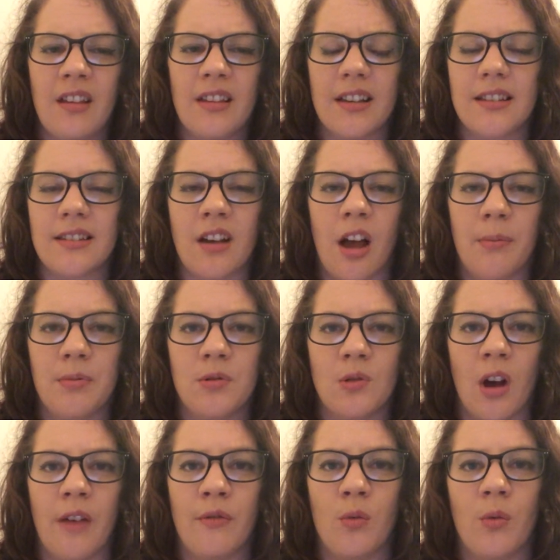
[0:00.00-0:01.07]
like its
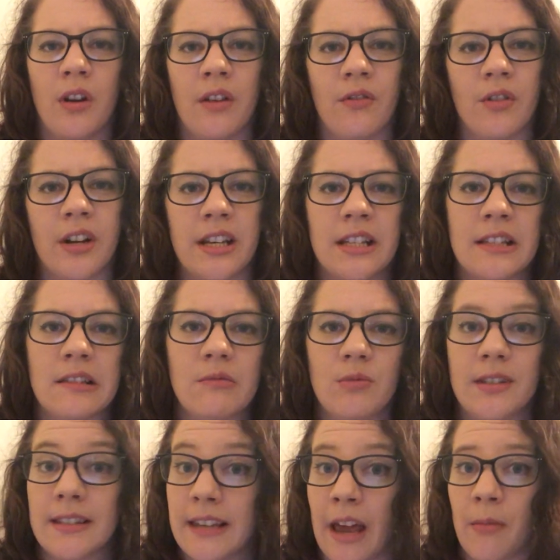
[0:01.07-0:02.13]
hyperdrive or whatever it is,
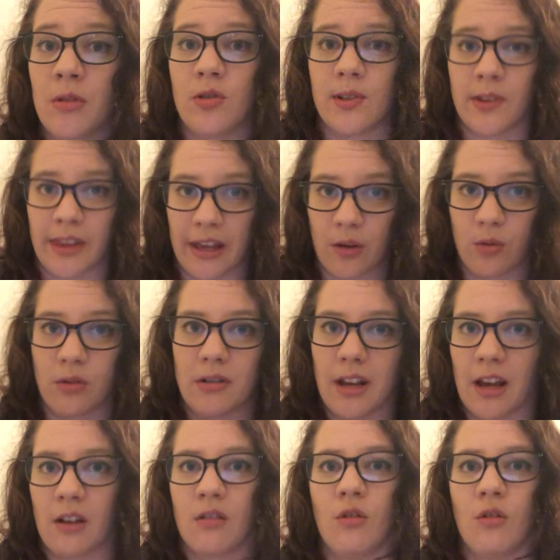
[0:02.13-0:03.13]
was damaged, so they couldn't,